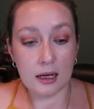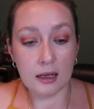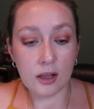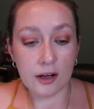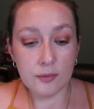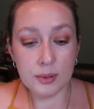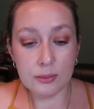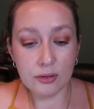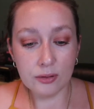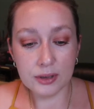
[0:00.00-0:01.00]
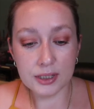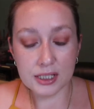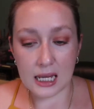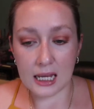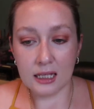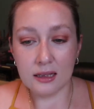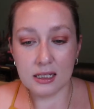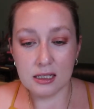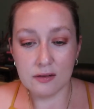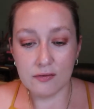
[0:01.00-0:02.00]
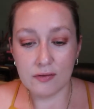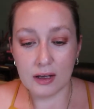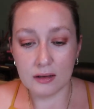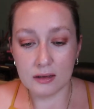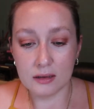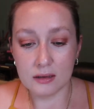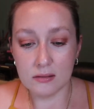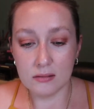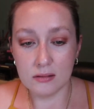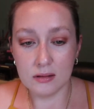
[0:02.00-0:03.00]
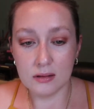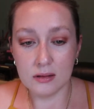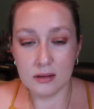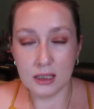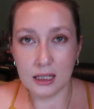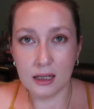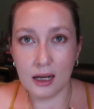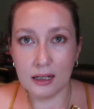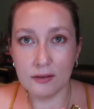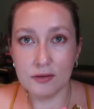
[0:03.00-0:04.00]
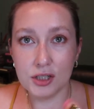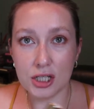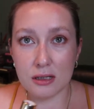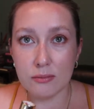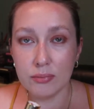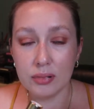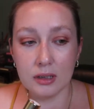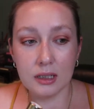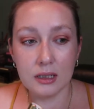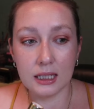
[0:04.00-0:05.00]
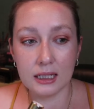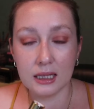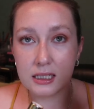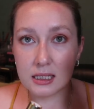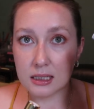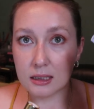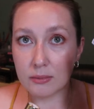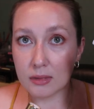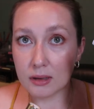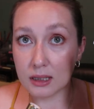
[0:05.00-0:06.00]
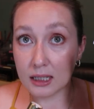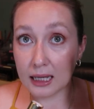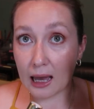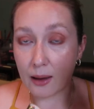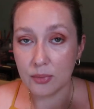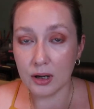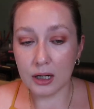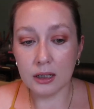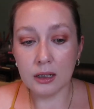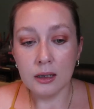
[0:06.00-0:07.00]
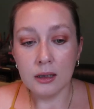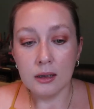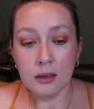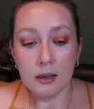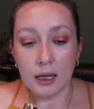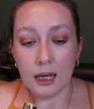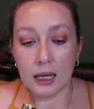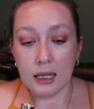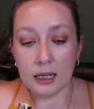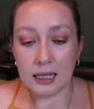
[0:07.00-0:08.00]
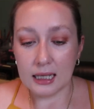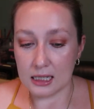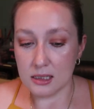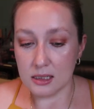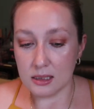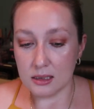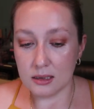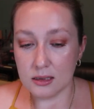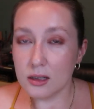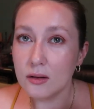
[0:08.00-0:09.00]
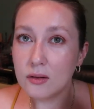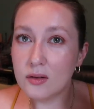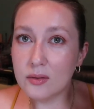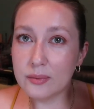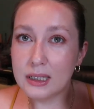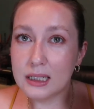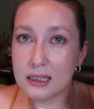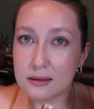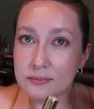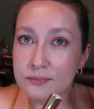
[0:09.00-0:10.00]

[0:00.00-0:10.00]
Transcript: a lot of people were saying this felt like kind of cheap, like this, the cat part. And I guess so, but